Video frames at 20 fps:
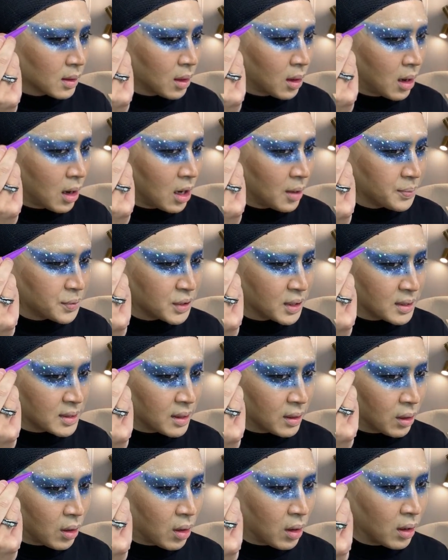options
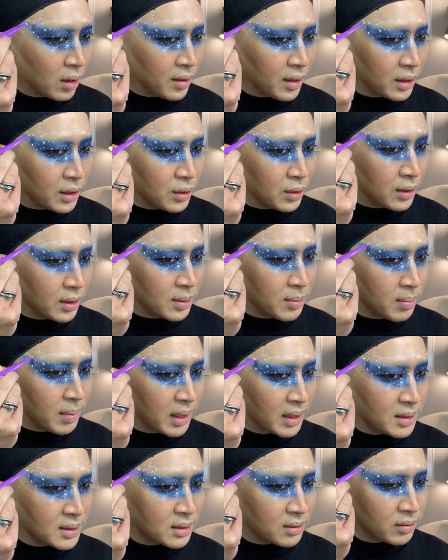there are that you could
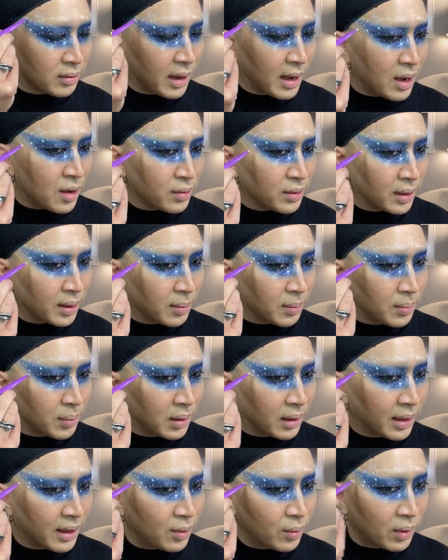mix around and
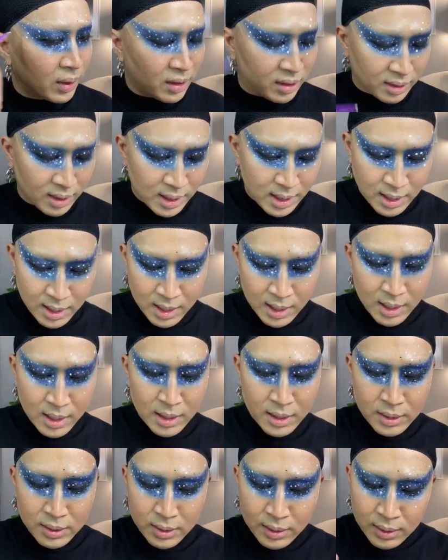play with.
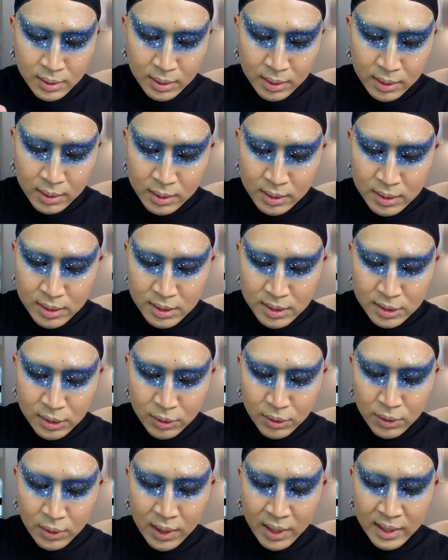So
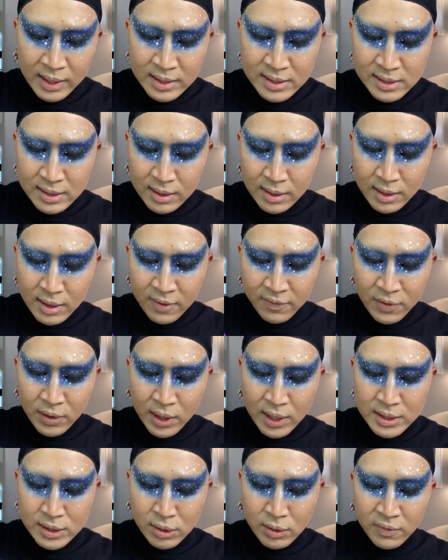you guys, if you
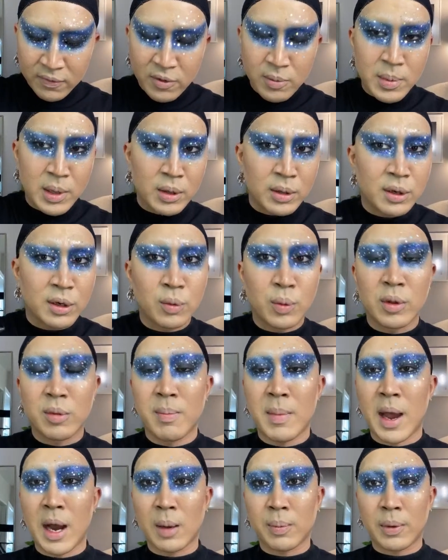guys aren't familiar with
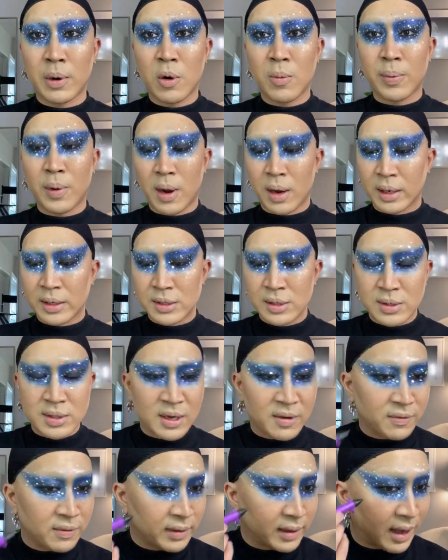Mac Pro products, you
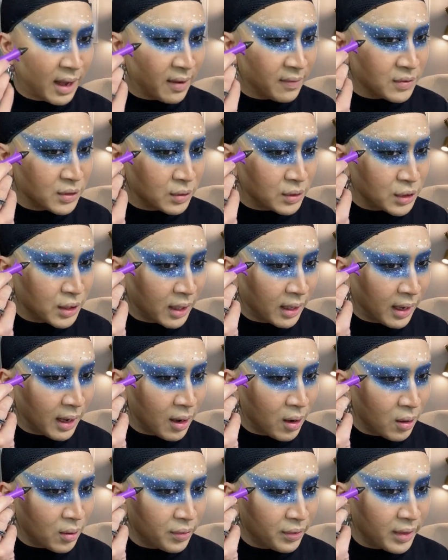definitely have to check
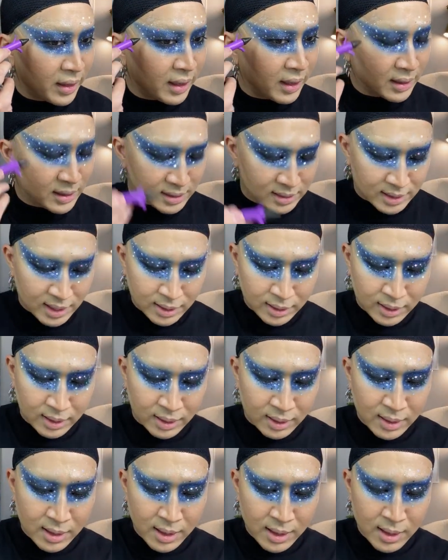out the
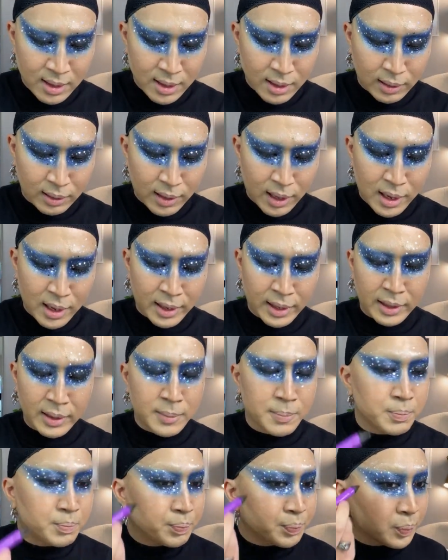extended line
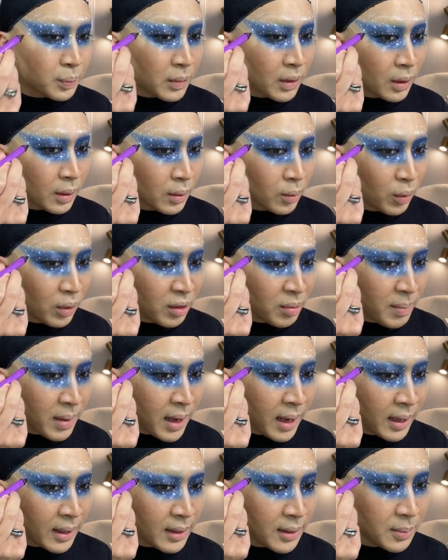with
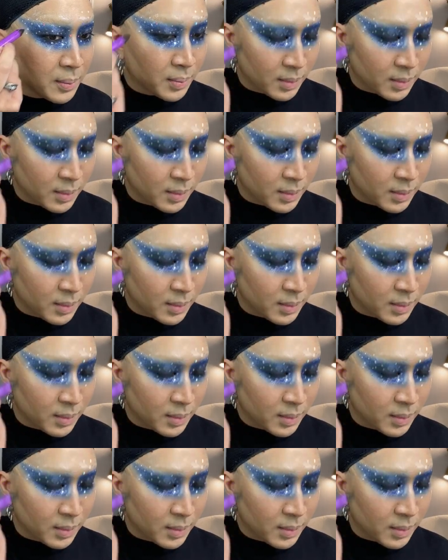Mac.